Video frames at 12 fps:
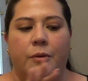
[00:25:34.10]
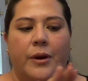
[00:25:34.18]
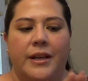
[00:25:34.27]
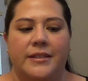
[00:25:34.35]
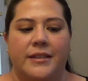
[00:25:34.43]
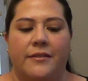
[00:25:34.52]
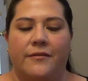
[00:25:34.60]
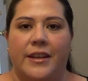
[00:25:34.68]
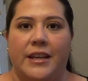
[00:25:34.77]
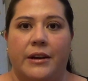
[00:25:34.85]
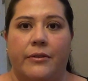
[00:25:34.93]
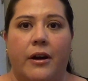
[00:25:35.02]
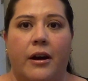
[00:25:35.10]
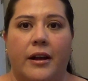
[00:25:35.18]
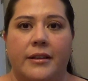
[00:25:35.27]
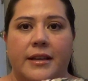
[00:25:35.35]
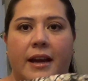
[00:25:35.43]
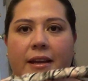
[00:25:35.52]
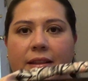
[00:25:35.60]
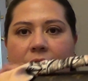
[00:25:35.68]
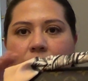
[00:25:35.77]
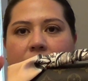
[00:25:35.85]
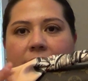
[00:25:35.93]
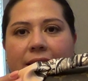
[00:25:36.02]
request a video on
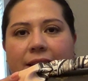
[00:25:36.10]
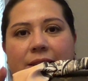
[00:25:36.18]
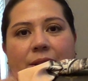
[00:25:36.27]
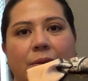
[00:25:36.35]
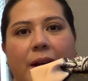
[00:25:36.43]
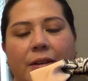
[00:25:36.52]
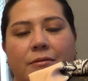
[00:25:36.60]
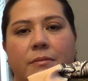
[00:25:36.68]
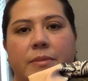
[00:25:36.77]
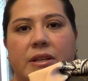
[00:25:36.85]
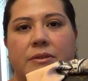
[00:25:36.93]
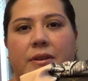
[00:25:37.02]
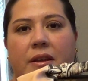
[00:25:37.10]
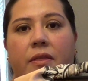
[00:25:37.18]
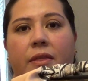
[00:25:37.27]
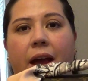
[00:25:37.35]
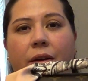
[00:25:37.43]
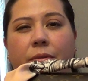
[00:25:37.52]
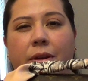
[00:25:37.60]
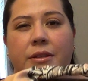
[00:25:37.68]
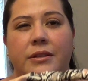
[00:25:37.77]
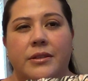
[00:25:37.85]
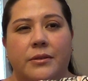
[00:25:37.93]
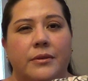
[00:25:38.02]
tying the twillies, so I will be doing that
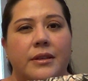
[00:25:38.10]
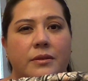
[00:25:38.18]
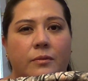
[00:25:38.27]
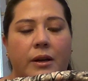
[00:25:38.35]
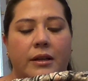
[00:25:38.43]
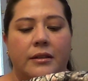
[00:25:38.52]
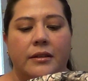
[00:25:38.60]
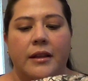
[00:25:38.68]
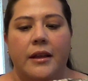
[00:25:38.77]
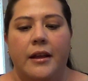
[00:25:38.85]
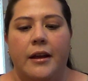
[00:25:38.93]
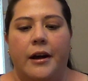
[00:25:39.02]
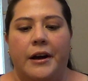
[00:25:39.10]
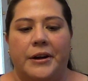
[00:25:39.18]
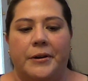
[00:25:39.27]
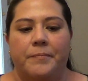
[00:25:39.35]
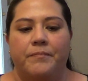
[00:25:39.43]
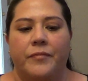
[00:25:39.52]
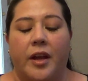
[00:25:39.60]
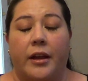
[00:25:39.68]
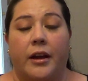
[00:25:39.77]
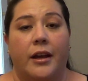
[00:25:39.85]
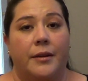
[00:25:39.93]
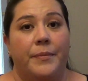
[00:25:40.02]
one soon as well. I
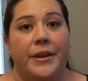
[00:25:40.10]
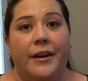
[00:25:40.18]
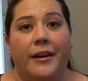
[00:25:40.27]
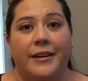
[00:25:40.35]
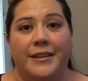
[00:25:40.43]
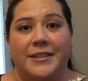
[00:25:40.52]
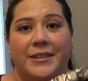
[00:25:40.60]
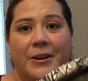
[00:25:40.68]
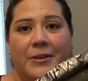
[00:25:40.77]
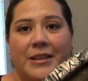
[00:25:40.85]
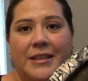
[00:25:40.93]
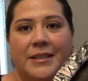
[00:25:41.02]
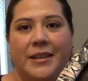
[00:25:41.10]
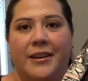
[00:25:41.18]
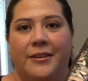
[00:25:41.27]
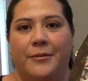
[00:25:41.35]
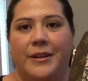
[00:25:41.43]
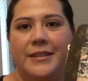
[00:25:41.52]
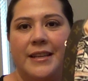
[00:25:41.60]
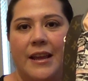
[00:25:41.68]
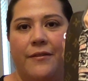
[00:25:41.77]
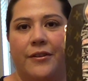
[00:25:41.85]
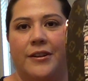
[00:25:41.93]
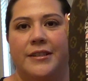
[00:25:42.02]
gotta be honest though, this
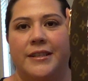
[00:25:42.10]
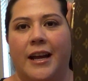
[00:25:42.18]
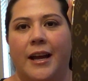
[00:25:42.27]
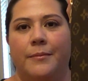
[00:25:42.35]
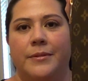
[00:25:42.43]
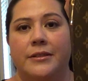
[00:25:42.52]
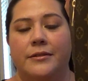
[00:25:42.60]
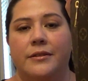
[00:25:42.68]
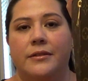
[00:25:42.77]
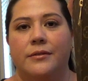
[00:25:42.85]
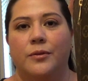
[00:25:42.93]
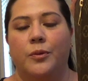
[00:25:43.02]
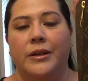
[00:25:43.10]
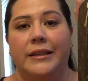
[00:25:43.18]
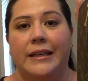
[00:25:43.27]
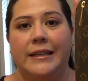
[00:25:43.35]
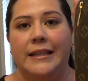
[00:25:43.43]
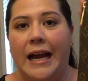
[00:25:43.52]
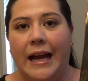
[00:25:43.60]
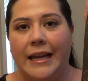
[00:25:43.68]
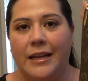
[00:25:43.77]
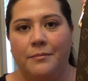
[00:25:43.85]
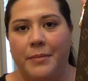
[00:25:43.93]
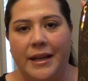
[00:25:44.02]
was a first time twilly
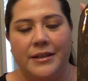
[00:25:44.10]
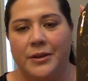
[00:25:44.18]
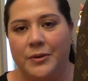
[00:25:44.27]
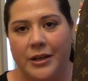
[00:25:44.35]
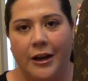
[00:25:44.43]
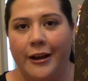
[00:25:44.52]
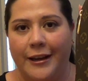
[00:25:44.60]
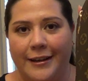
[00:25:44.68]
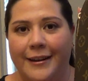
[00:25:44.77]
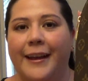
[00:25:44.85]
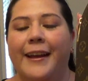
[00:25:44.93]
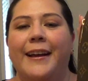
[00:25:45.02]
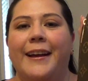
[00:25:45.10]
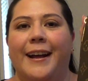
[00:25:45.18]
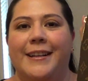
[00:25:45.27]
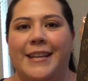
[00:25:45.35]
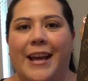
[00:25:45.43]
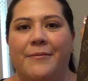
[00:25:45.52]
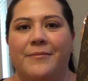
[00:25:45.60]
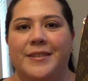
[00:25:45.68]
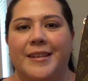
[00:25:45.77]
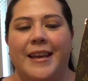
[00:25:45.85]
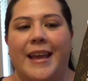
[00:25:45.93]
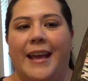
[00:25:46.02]
tying, bandeau tying
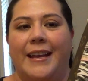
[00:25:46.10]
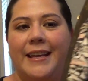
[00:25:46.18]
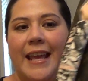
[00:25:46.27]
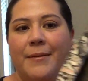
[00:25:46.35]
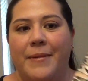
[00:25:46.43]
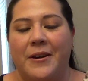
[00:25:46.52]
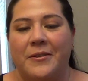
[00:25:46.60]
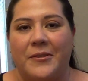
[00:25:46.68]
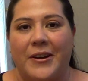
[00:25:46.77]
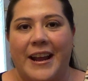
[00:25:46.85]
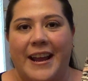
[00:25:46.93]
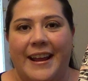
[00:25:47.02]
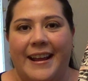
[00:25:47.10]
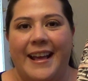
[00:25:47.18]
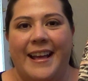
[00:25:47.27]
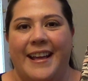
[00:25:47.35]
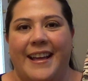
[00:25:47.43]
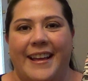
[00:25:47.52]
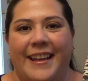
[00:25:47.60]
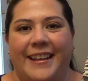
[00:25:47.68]
attempt, and it came out great.